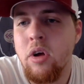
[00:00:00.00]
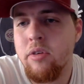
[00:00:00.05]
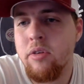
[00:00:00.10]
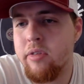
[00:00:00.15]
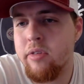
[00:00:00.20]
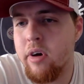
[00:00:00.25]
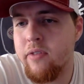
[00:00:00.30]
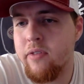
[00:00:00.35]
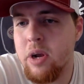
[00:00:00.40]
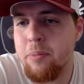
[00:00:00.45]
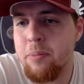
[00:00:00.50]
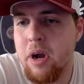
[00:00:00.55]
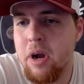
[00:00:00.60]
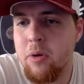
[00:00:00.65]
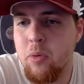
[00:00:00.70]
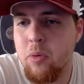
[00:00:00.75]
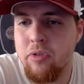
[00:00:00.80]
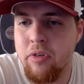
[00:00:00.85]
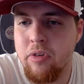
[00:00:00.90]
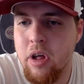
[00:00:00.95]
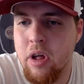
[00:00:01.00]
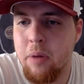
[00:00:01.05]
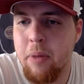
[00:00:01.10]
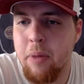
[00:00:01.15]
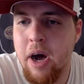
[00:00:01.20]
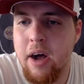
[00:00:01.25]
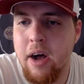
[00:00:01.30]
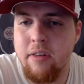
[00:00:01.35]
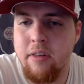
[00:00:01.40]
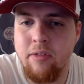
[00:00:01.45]
So if anybody wants to come
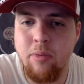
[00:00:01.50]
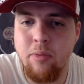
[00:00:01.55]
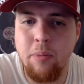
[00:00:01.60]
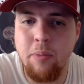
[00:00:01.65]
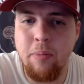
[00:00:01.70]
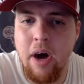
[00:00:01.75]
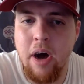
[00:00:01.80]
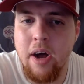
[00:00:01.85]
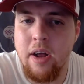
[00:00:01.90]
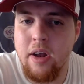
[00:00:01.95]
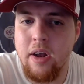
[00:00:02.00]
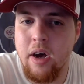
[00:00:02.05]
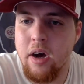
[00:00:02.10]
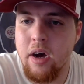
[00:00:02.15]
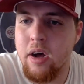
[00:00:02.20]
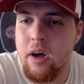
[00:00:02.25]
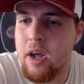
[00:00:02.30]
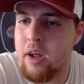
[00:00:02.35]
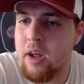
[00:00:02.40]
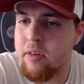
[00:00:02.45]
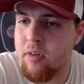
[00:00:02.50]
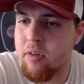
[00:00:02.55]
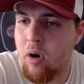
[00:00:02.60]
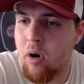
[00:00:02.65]
by and swing by and